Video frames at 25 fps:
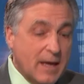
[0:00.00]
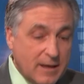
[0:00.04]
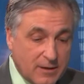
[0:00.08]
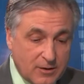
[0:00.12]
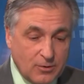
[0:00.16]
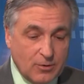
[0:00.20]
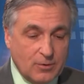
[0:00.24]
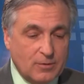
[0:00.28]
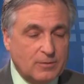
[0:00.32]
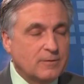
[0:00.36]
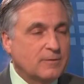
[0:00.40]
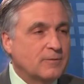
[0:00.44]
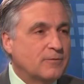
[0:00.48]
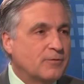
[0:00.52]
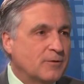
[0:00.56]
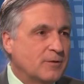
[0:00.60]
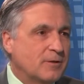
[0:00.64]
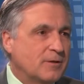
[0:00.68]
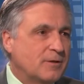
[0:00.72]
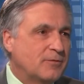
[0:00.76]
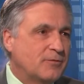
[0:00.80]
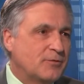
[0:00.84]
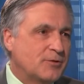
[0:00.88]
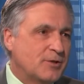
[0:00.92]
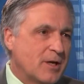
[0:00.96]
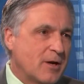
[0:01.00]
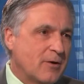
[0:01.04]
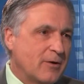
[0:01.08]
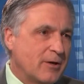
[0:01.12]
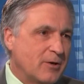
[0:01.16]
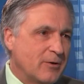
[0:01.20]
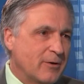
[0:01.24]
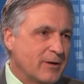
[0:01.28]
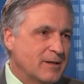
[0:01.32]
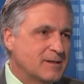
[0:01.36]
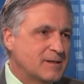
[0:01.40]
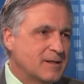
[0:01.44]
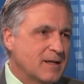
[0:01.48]
thank you for sharing
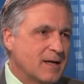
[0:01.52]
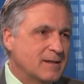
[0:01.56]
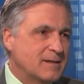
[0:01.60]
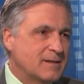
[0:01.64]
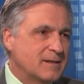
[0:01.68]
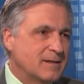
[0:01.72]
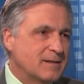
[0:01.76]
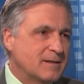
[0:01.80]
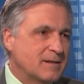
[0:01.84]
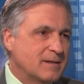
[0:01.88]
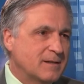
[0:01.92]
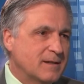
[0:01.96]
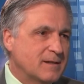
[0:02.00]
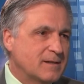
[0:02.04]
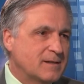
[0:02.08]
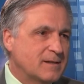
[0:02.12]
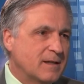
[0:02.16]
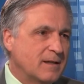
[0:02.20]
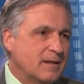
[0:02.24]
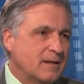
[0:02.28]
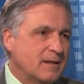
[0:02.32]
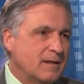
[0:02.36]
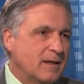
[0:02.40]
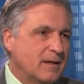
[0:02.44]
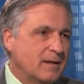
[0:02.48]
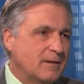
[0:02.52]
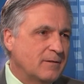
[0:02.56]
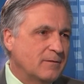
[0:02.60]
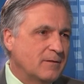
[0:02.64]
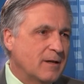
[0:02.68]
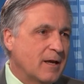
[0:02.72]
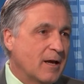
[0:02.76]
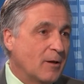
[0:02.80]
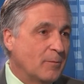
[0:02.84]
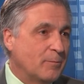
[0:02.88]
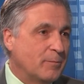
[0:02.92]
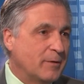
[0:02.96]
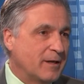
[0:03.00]
your insights into this and, and
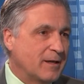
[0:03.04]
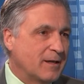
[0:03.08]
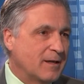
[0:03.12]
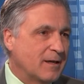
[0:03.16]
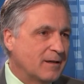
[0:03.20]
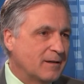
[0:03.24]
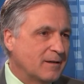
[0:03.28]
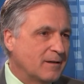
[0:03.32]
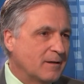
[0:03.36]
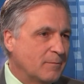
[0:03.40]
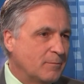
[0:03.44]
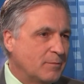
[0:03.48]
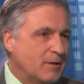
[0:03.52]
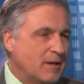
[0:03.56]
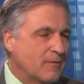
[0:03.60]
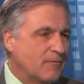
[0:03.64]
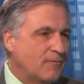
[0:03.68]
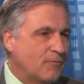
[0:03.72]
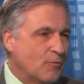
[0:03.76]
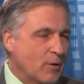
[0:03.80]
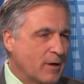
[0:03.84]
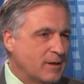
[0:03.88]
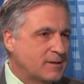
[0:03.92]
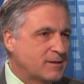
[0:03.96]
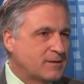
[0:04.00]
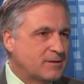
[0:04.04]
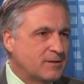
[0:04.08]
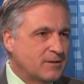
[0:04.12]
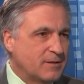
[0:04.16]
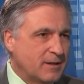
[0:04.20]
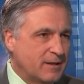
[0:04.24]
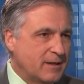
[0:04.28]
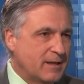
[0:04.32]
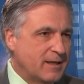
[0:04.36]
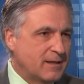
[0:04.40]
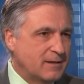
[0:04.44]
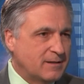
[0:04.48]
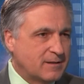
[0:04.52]
helping uh, give voice to the
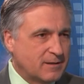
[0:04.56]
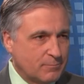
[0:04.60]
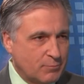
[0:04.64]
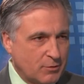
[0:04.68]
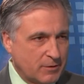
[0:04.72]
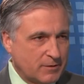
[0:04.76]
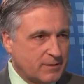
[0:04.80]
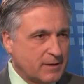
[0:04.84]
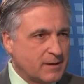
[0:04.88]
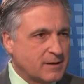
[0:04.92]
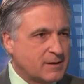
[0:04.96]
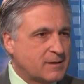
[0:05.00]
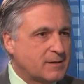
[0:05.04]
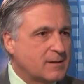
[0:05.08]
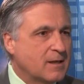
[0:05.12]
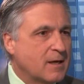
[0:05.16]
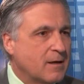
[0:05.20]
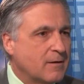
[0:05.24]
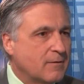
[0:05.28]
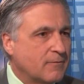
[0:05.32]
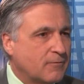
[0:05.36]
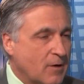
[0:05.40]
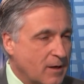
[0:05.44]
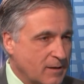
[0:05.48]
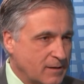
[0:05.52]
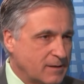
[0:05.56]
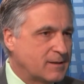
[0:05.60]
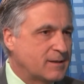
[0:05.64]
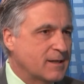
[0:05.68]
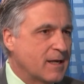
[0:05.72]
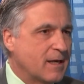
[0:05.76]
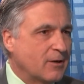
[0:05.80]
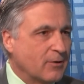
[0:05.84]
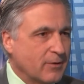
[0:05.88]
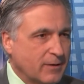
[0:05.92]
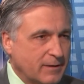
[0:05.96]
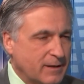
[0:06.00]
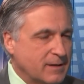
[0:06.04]
need to put this front and
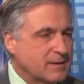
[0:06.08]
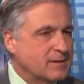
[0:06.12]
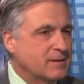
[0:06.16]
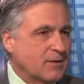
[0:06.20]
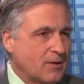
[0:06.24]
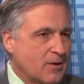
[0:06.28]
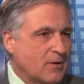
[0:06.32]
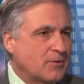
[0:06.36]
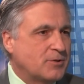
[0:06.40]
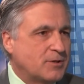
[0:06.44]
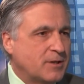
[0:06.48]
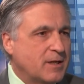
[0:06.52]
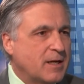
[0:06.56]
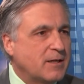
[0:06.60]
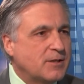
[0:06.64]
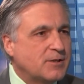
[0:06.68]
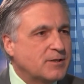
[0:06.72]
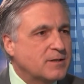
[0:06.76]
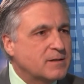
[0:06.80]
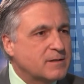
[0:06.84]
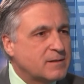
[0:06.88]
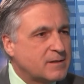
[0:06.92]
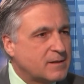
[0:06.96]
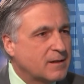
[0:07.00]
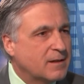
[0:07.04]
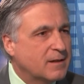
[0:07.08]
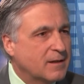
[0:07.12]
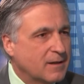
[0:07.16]
center in these negotiations.